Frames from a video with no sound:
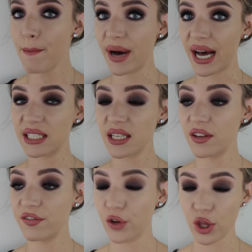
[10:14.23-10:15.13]
But
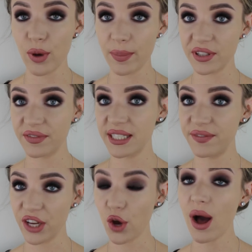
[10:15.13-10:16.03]
for the purpose of this
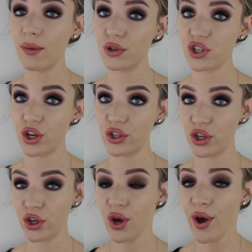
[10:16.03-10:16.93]
video, I will show
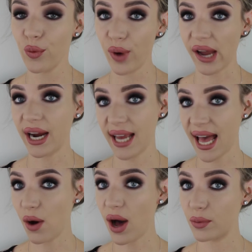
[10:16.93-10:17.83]
you where and
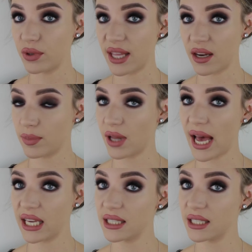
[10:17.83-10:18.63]
how I would then apply